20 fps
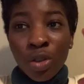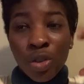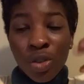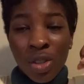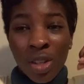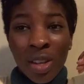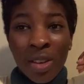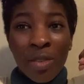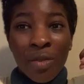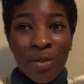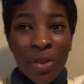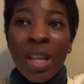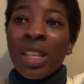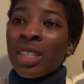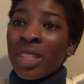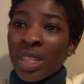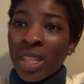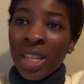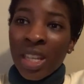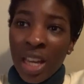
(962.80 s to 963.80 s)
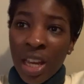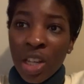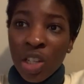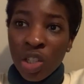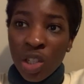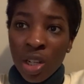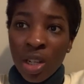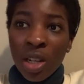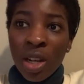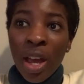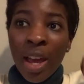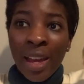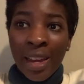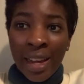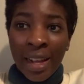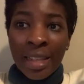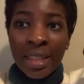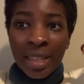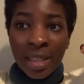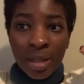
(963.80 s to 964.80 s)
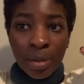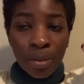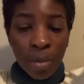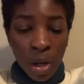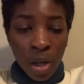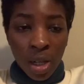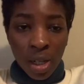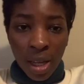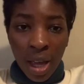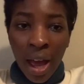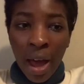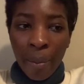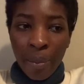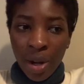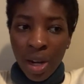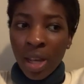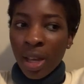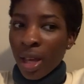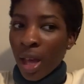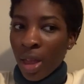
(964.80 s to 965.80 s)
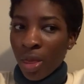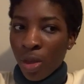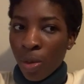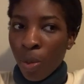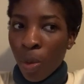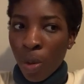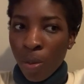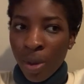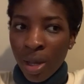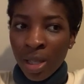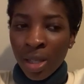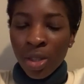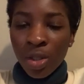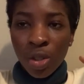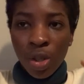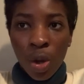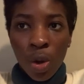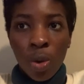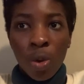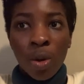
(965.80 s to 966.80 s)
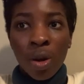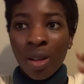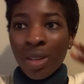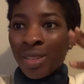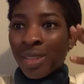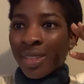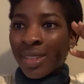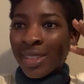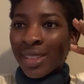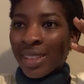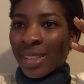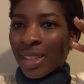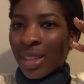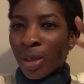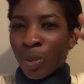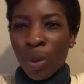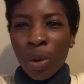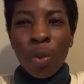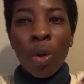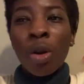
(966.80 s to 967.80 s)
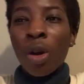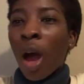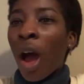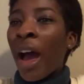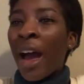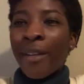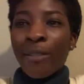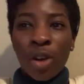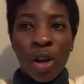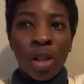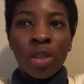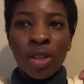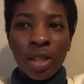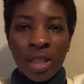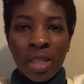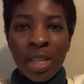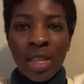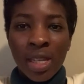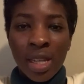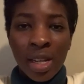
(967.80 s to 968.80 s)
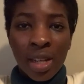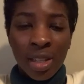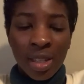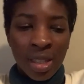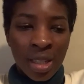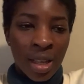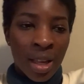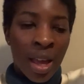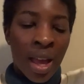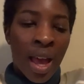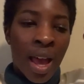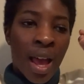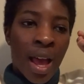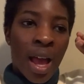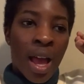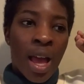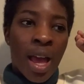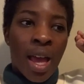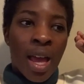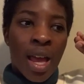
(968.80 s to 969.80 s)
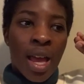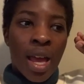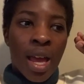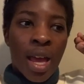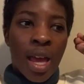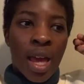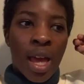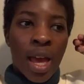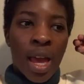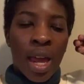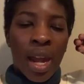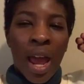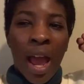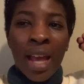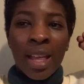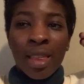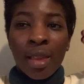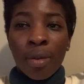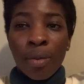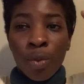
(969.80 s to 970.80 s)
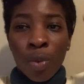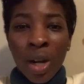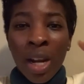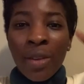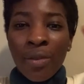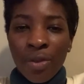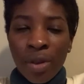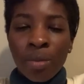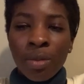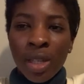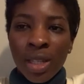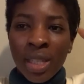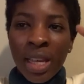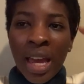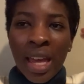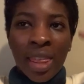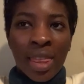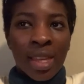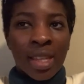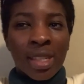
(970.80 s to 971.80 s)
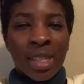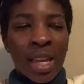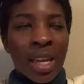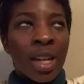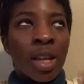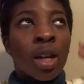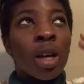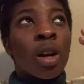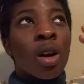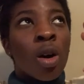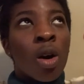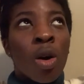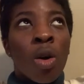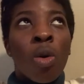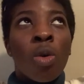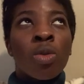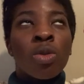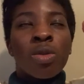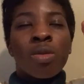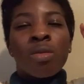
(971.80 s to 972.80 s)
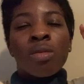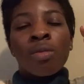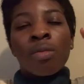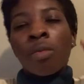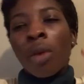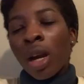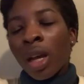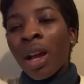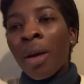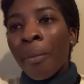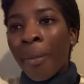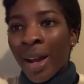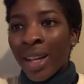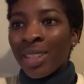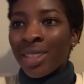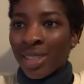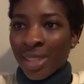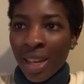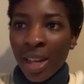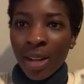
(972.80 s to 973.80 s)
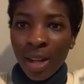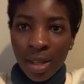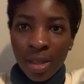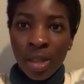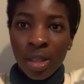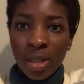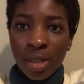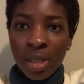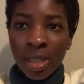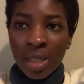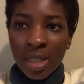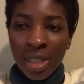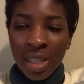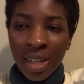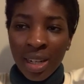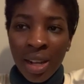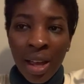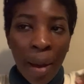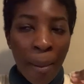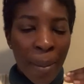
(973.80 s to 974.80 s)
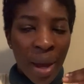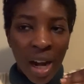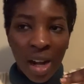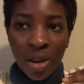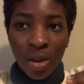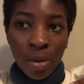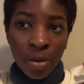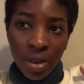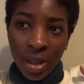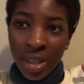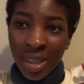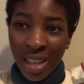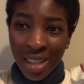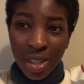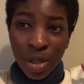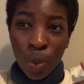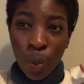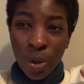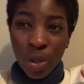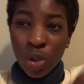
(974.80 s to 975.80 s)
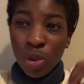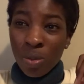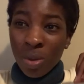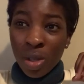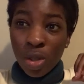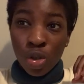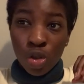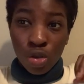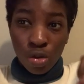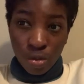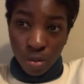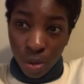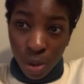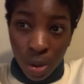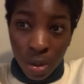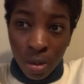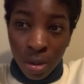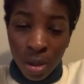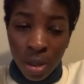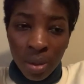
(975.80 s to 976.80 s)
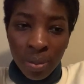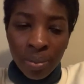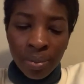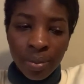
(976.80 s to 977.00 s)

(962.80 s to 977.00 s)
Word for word: there's an investigation against Monica happening at the moment. So we won't have all the details. And I, when I filmed this, I said, oh, Monica might stay another season, but I don't think that's going to be true